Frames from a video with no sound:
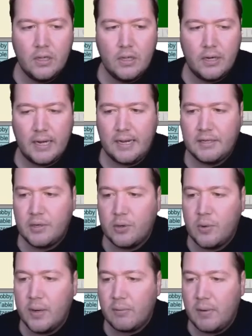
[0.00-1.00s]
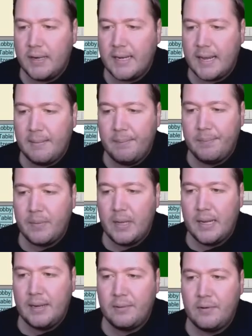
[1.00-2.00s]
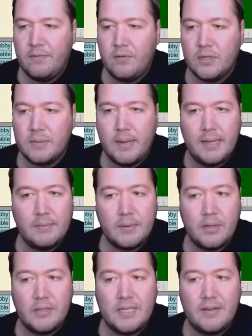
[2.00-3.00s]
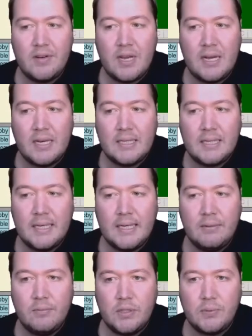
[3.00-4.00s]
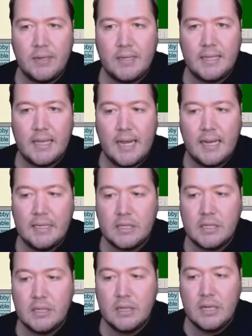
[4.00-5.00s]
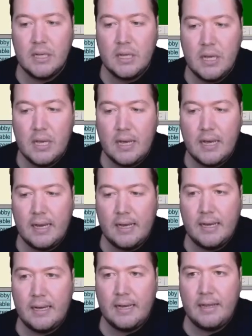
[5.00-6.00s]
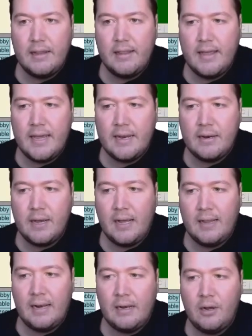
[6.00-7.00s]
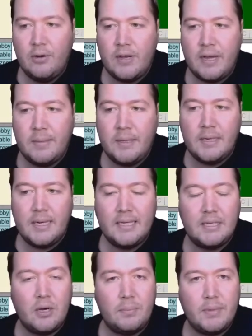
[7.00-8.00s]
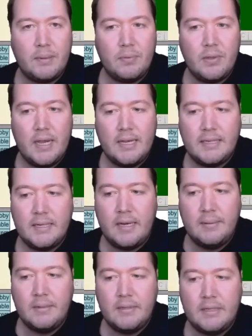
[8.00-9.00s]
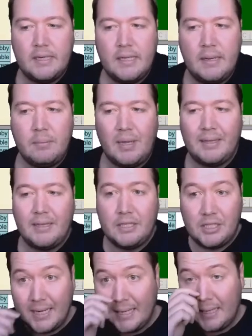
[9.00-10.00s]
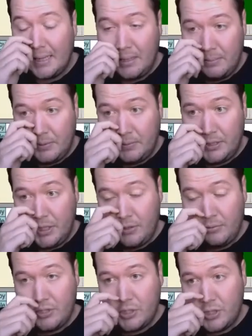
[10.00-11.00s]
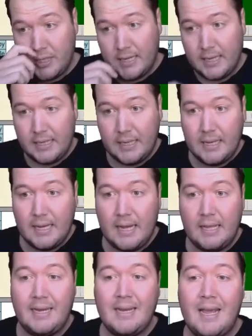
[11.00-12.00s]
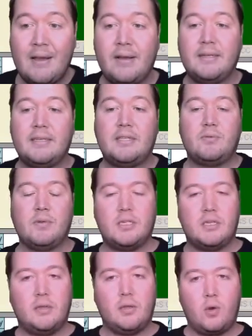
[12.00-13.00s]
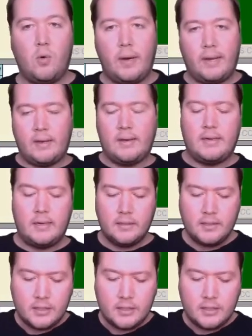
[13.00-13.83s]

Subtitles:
Okay, so a quick recap. We're in four spades. We've got the seven of hearts lead, which went to the ace. Then I let a low diamond and ace topped up with the ace of diamonds, and then played the jack of clubs, which held the trick, and they now had to switch to the queen of hearts.